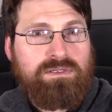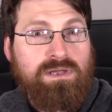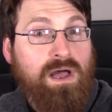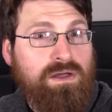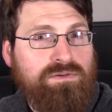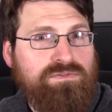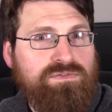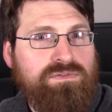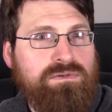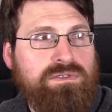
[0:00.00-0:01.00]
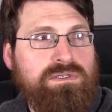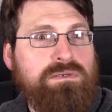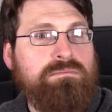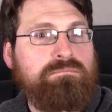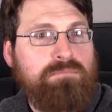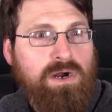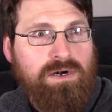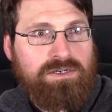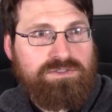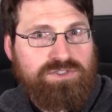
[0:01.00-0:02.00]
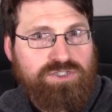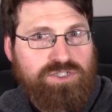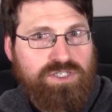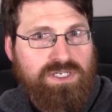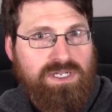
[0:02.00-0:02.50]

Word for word: of March,